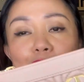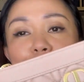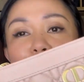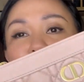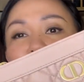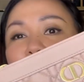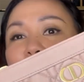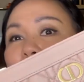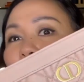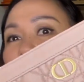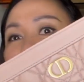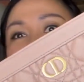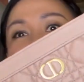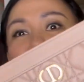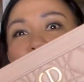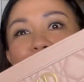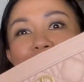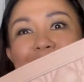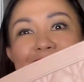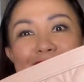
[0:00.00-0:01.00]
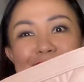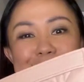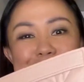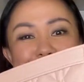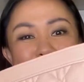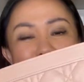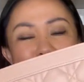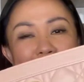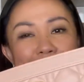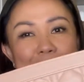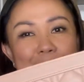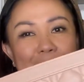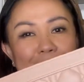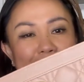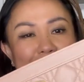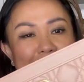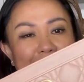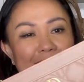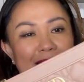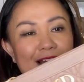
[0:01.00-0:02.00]
So yeah, I'm so happy
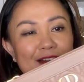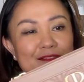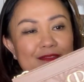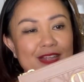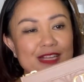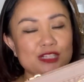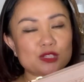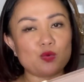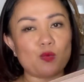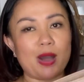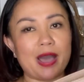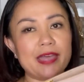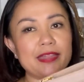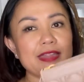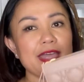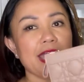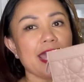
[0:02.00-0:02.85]
that I have this one.